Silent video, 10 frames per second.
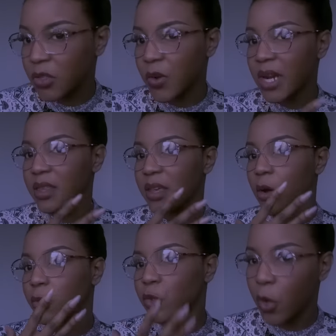or anything
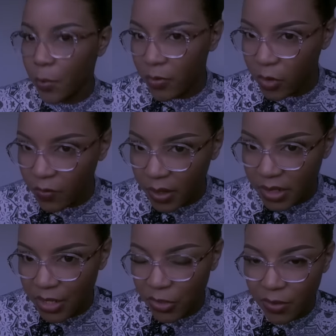on top of your
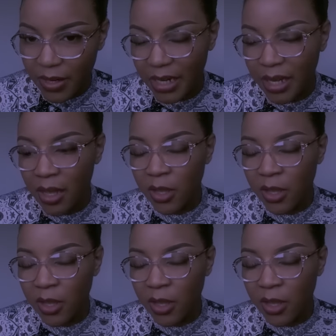foundation already.